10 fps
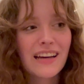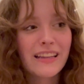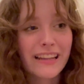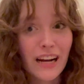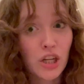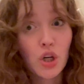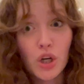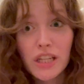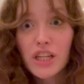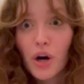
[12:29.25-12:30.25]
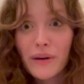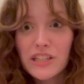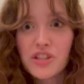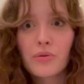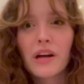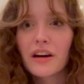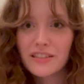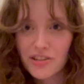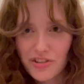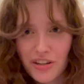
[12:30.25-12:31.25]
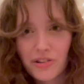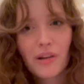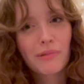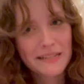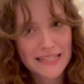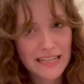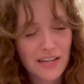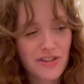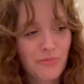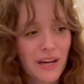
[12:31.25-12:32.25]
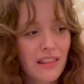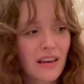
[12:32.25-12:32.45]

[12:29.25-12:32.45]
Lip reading: that I could go into an audition or a presentation with,